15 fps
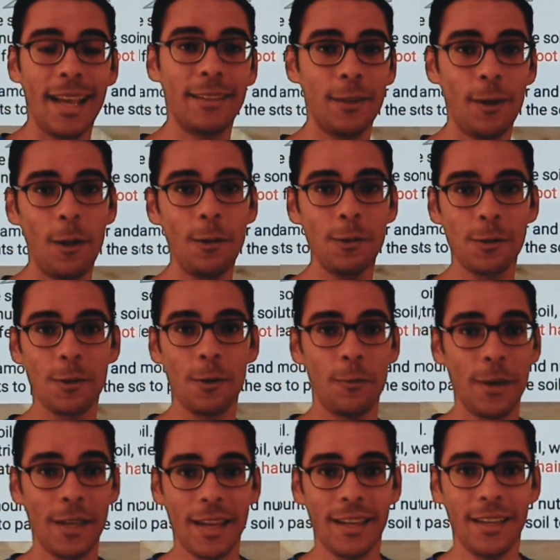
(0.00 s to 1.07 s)
and also
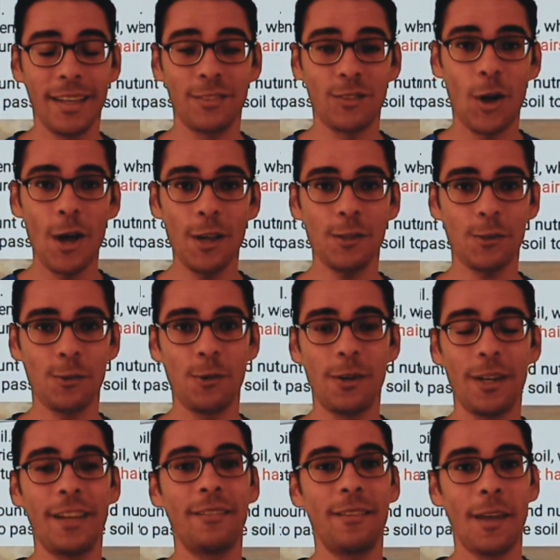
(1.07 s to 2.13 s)
we can get high score
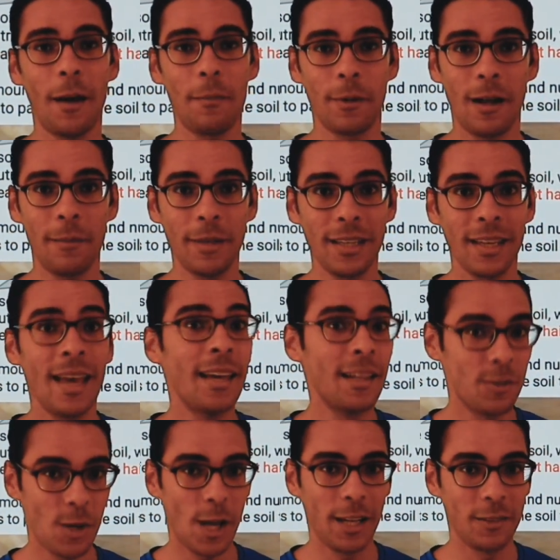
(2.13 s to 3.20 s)
in the upcoming
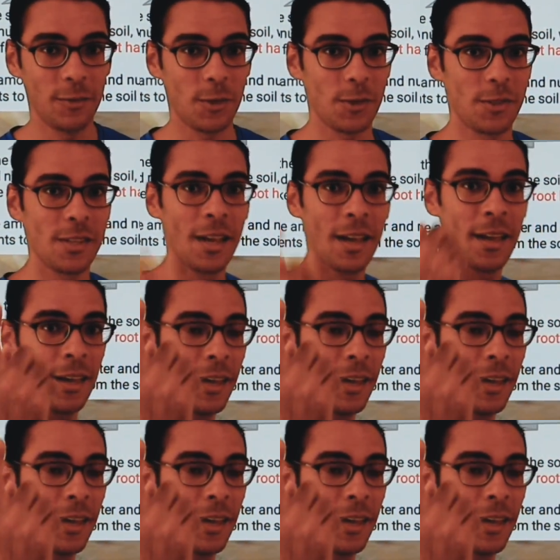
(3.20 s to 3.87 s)
challenges.